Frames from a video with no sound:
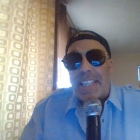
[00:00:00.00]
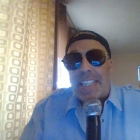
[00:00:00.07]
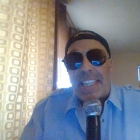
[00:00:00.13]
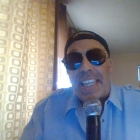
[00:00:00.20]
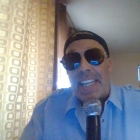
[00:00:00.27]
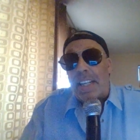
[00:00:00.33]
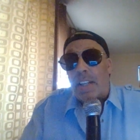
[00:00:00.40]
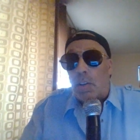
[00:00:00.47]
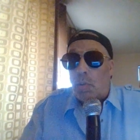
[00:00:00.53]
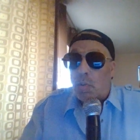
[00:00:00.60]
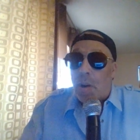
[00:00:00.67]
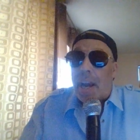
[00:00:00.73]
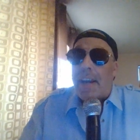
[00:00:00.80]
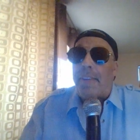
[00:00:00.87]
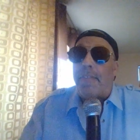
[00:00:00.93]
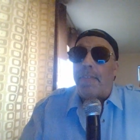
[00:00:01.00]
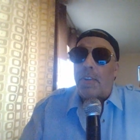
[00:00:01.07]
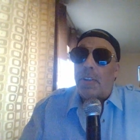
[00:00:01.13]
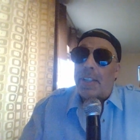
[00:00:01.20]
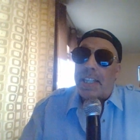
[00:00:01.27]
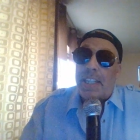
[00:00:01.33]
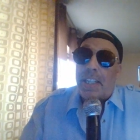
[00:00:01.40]
seen a
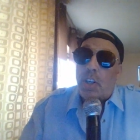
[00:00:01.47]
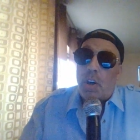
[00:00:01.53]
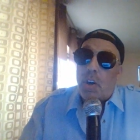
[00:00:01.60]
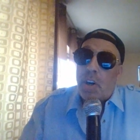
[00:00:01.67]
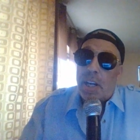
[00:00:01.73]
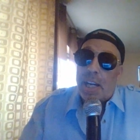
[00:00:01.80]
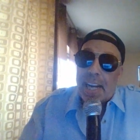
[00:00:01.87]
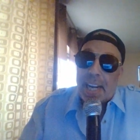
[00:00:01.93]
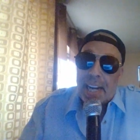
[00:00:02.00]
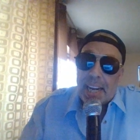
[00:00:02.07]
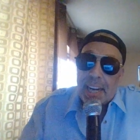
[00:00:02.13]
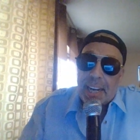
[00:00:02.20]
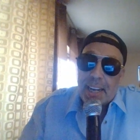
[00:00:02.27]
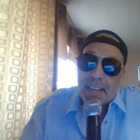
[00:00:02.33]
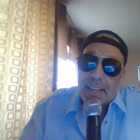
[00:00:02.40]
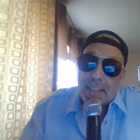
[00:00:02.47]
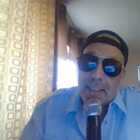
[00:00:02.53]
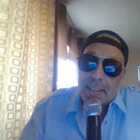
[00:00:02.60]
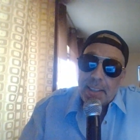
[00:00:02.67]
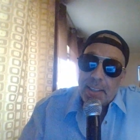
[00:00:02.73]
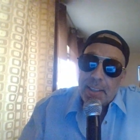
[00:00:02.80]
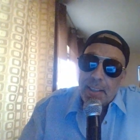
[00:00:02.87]
rifle in your
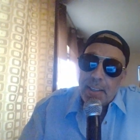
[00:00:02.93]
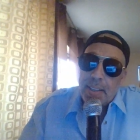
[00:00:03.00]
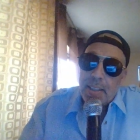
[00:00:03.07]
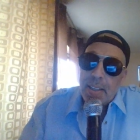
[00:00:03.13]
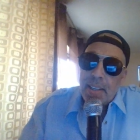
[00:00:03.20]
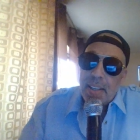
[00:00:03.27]
hand.